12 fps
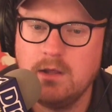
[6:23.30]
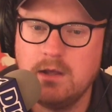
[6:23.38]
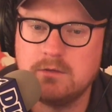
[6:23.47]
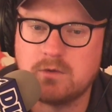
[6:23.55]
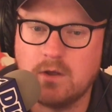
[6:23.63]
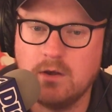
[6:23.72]

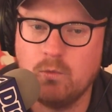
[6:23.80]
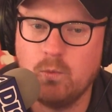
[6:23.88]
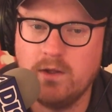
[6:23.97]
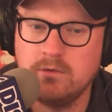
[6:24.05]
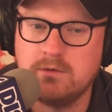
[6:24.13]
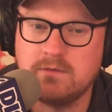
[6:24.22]
it's a
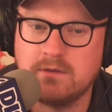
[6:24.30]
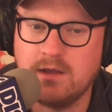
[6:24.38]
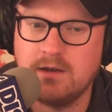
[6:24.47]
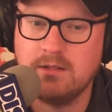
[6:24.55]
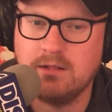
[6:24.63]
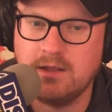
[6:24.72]

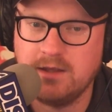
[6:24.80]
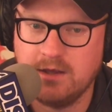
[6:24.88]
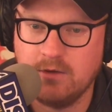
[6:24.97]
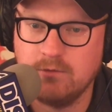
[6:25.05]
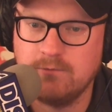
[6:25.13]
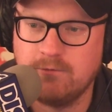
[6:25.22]
well-designed
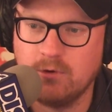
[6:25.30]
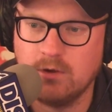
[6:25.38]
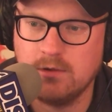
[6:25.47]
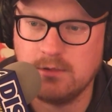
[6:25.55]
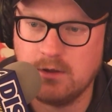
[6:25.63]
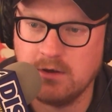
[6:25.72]
layout for
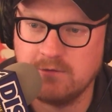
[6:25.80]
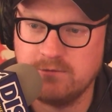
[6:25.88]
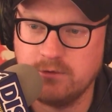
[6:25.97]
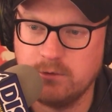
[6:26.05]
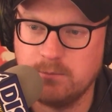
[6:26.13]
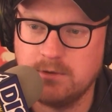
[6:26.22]
a log
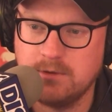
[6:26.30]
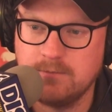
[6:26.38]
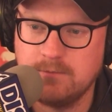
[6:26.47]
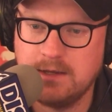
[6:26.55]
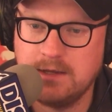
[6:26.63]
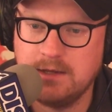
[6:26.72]
flume.
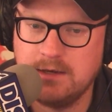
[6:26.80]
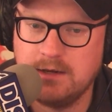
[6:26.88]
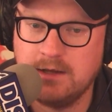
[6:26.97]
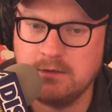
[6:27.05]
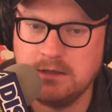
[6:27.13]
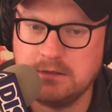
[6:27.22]
And
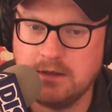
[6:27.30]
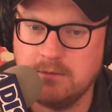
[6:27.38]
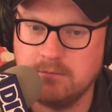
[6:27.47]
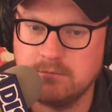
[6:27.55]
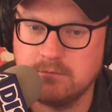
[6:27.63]
I like that.